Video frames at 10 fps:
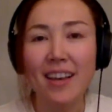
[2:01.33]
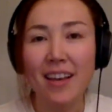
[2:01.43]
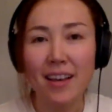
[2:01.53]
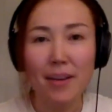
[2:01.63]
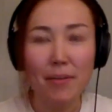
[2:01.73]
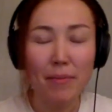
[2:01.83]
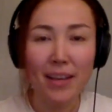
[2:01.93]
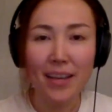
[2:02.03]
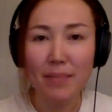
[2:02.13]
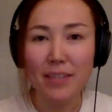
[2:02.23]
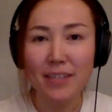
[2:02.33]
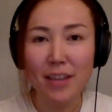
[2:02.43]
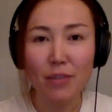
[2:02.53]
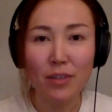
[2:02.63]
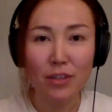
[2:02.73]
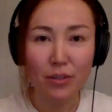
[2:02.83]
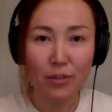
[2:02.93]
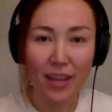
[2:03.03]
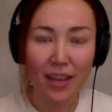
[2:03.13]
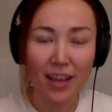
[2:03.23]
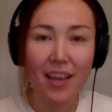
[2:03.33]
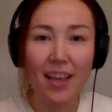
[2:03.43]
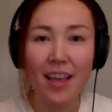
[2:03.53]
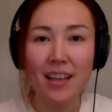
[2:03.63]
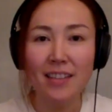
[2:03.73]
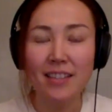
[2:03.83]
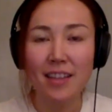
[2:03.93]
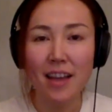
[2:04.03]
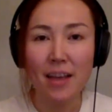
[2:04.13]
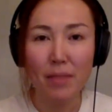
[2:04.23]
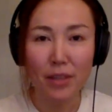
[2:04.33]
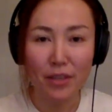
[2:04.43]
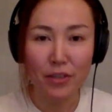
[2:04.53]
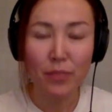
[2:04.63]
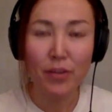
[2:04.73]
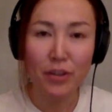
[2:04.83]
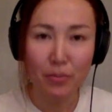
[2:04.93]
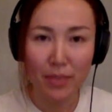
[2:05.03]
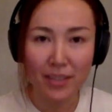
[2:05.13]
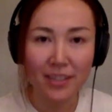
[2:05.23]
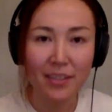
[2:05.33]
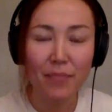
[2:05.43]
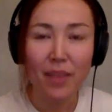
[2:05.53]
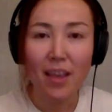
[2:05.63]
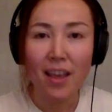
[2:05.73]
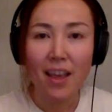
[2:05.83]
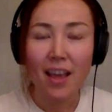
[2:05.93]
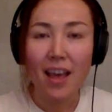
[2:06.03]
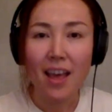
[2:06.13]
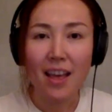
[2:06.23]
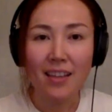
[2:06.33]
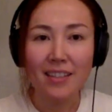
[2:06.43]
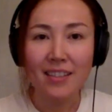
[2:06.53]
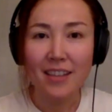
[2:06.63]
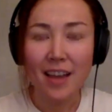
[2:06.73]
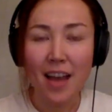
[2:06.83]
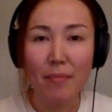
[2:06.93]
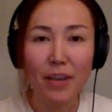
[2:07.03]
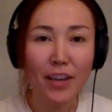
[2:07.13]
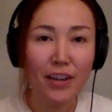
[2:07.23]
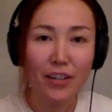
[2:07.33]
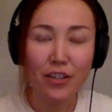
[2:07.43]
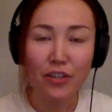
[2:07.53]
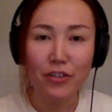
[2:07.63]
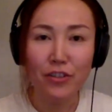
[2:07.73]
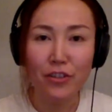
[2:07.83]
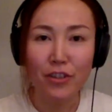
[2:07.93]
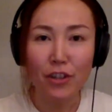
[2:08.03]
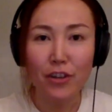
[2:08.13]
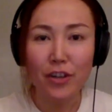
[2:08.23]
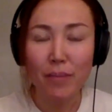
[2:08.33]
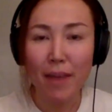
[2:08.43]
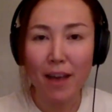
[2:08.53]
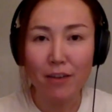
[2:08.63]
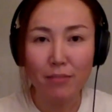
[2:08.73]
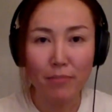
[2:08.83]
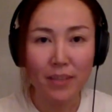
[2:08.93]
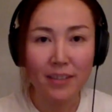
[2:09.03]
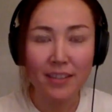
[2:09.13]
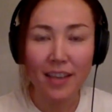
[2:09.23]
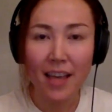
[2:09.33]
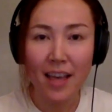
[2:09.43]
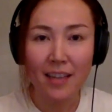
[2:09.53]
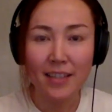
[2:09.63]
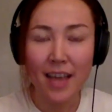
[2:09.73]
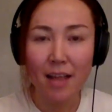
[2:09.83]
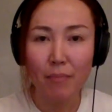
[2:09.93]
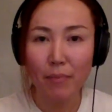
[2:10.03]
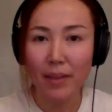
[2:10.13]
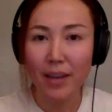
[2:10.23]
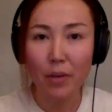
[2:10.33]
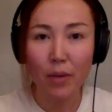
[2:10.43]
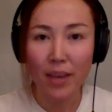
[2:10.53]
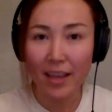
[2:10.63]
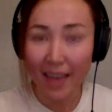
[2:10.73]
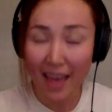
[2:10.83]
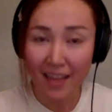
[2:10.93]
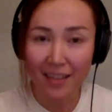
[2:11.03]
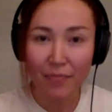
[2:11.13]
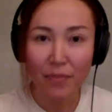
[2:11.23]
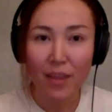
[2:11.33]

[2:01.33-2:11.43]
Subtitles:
My name is Aruna Surya, and I'm a contributor to Bisq. And I'm here to learn about Bisq and help in any way I can,